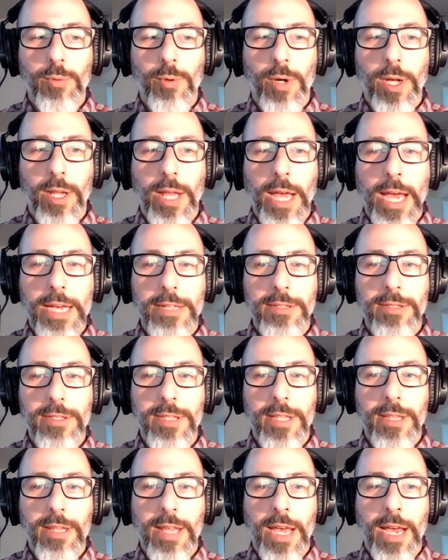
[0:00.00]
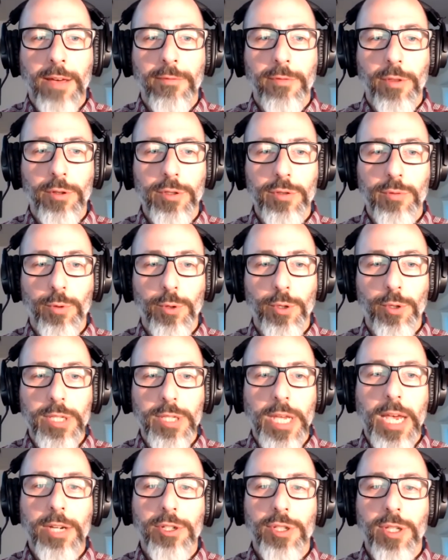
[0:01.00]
well, have those rules actually